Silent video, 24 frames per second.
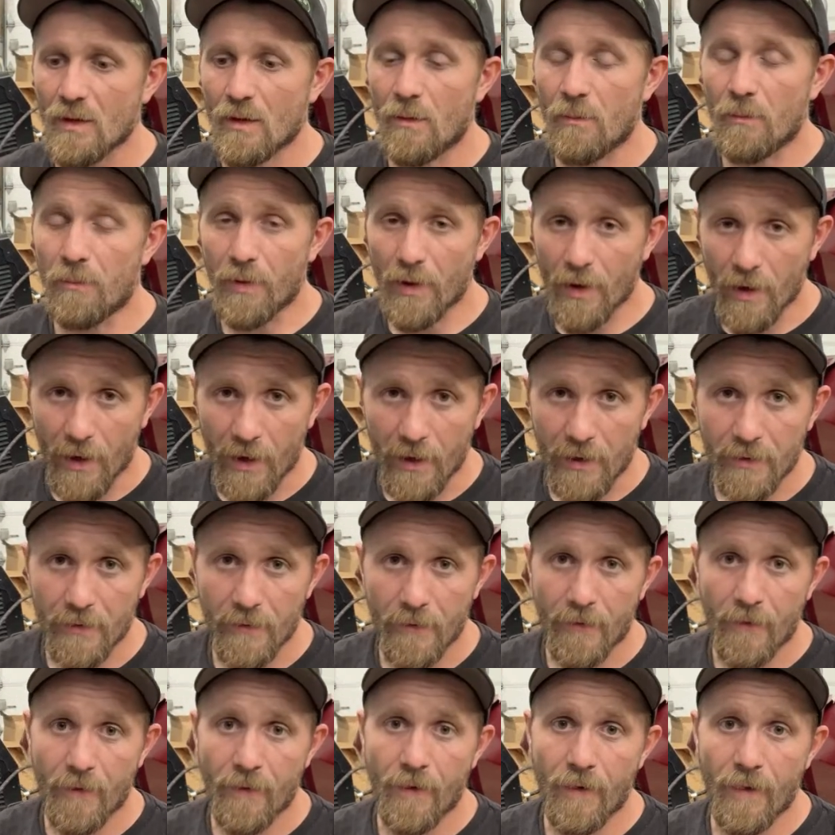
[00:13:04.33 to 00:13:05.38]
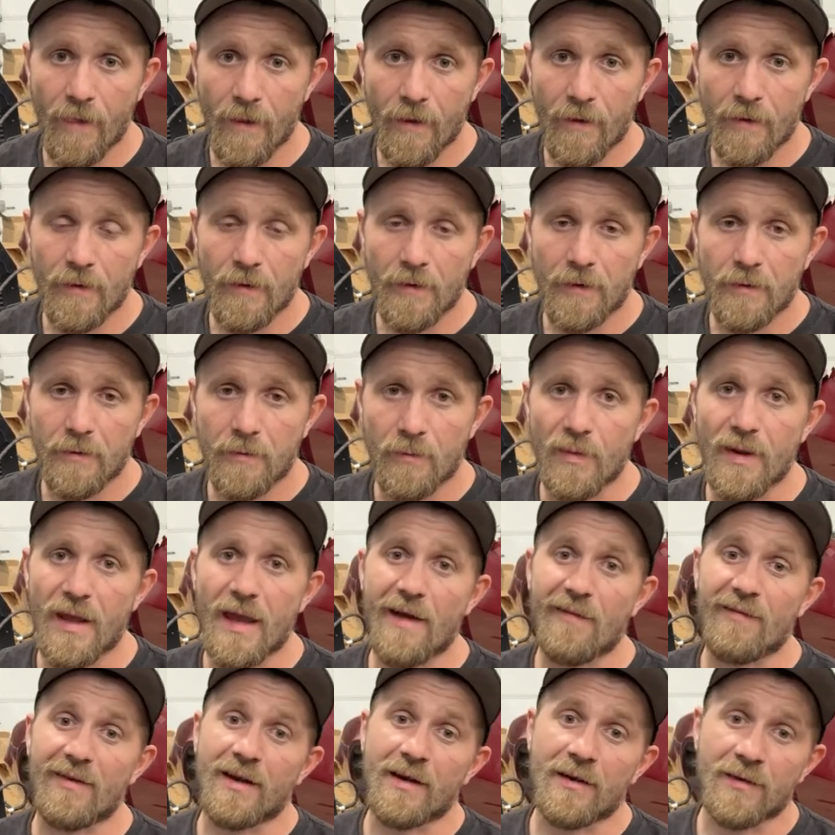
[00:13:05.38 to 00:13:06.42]
But we
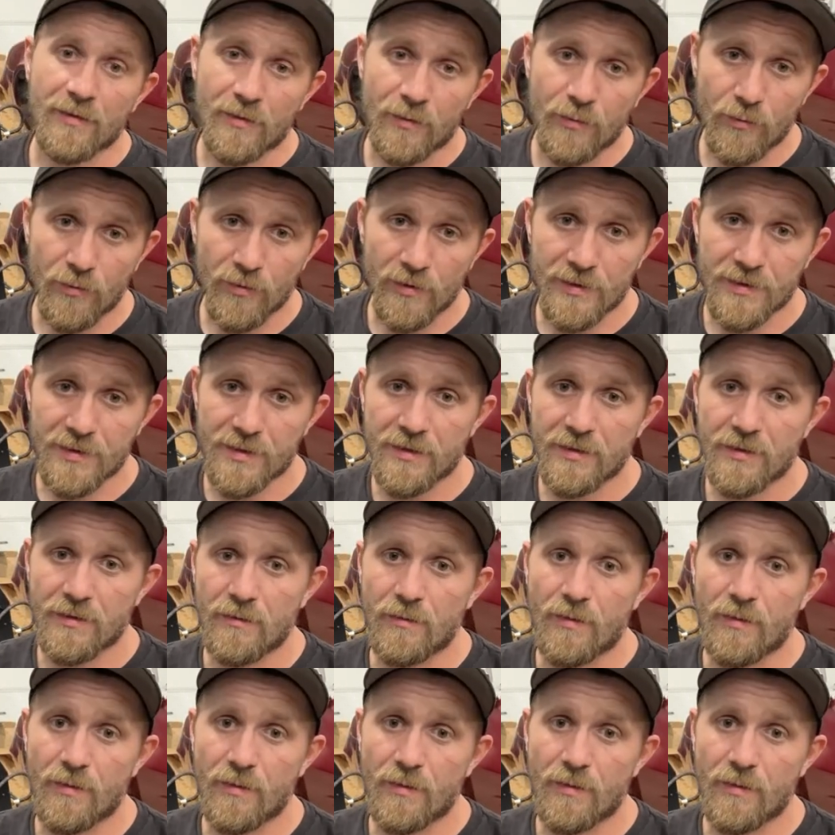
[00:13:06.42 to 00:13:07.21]
have an intercooler too.